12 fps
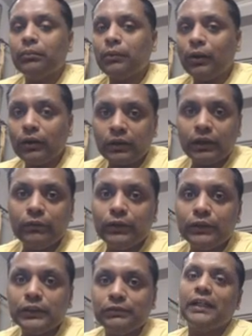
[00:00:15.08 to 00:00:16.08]
product
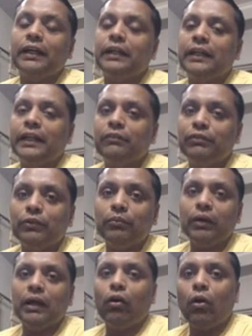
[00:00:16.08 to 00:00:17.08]
reviews, where I give you
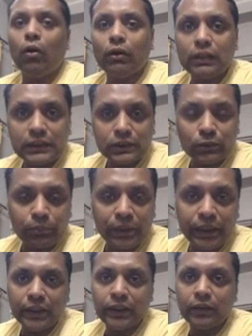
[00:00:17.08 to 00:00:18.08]
my honest
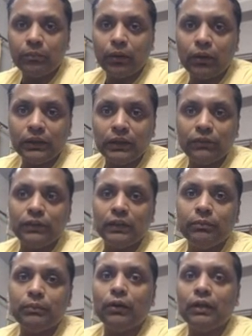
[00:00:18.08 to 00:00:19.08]
opinion about
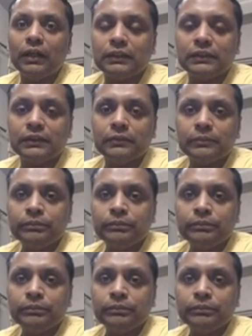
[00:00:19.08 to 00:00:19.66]
different products,